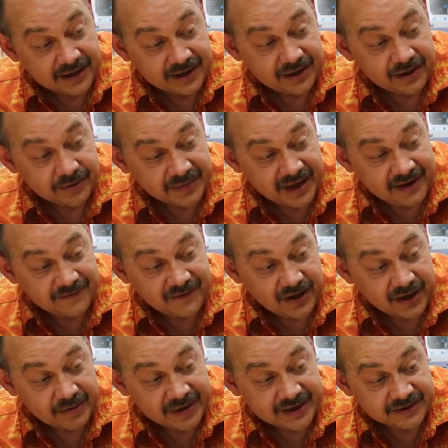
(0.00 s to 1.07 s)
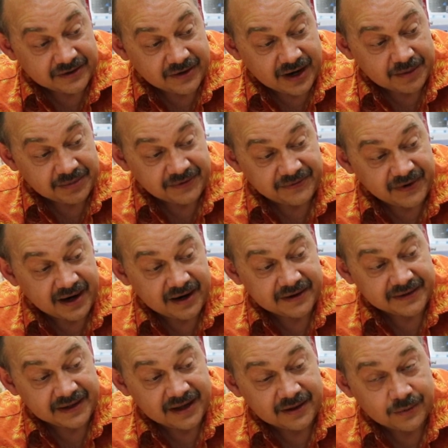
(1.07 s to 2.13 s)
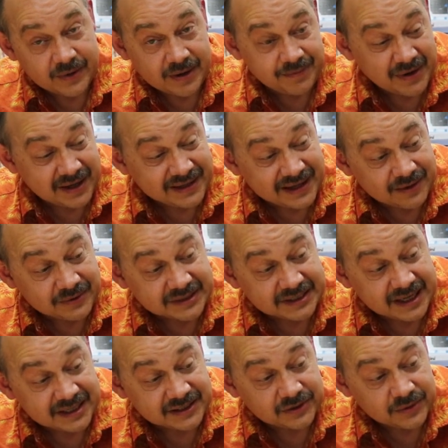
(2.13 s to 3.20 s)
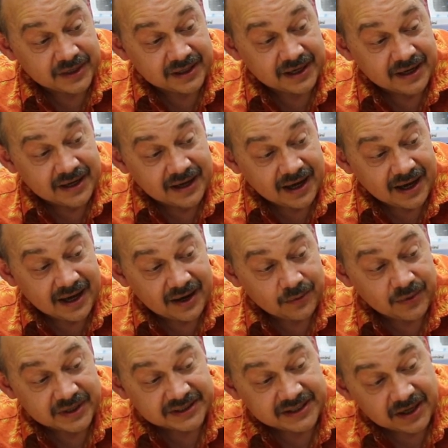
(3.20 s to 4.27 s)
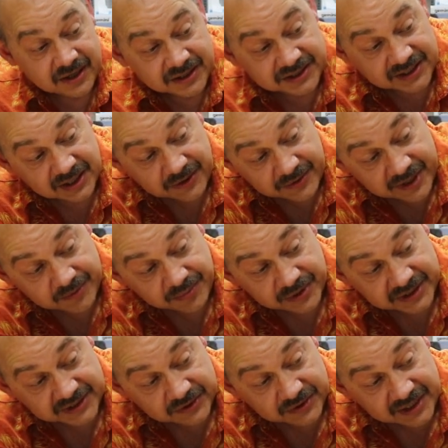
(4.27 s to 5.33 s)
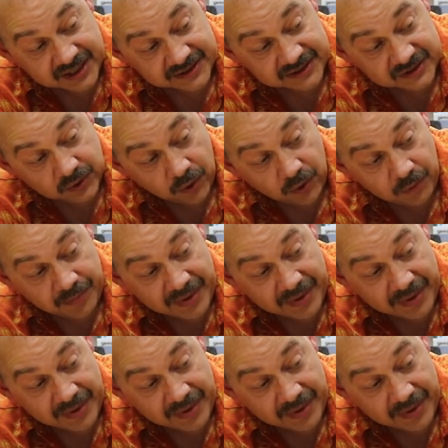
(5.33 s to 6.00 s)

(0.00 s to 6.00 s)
your main volume out to your amplifier the other red button that was next to it uh, was the auxiliary input so you get this whole